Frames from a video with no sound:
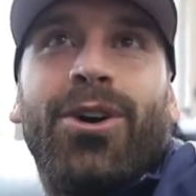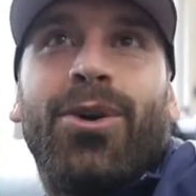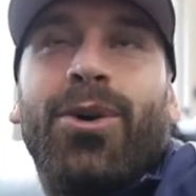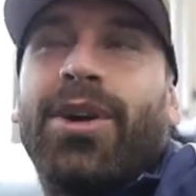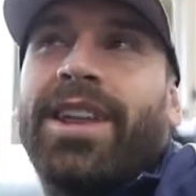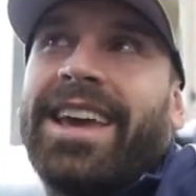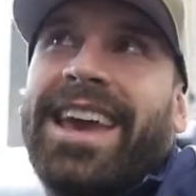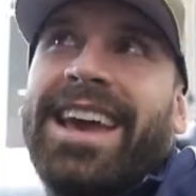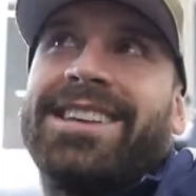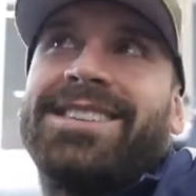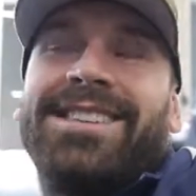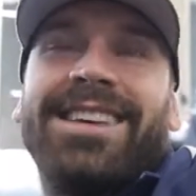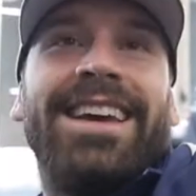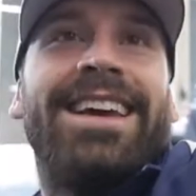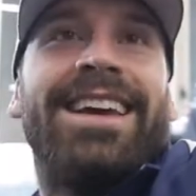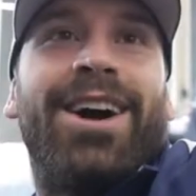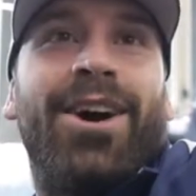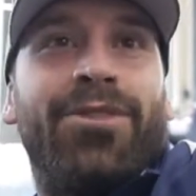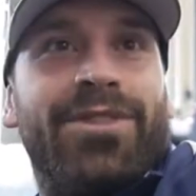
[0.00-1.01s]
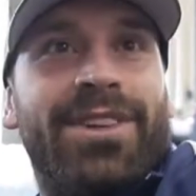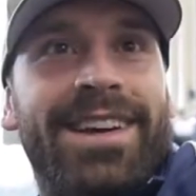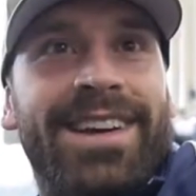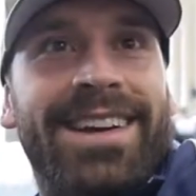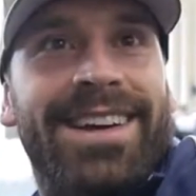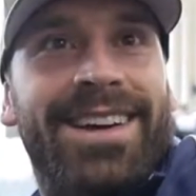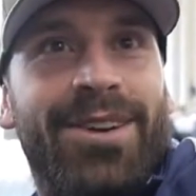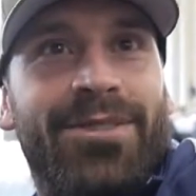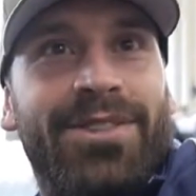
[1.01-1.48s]
Well, oh, they can't see it. Hopefully,
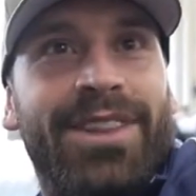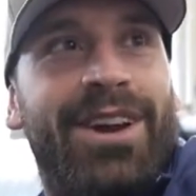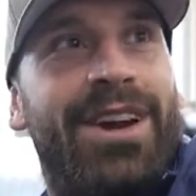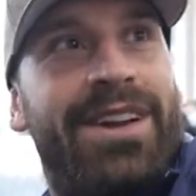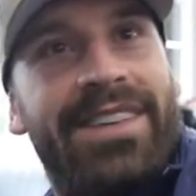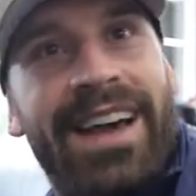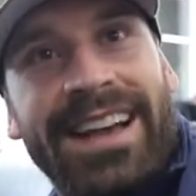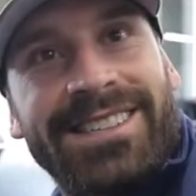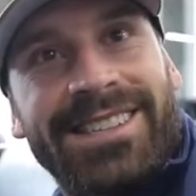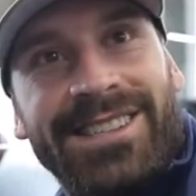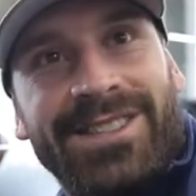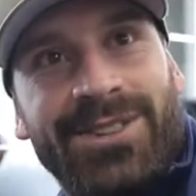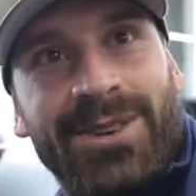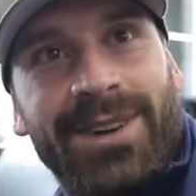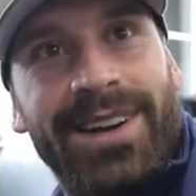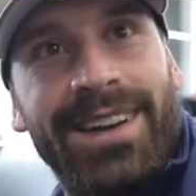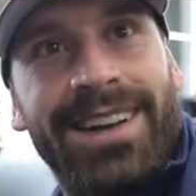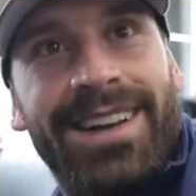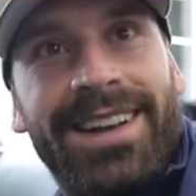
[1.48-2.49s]
yeah. So they don't have access to it.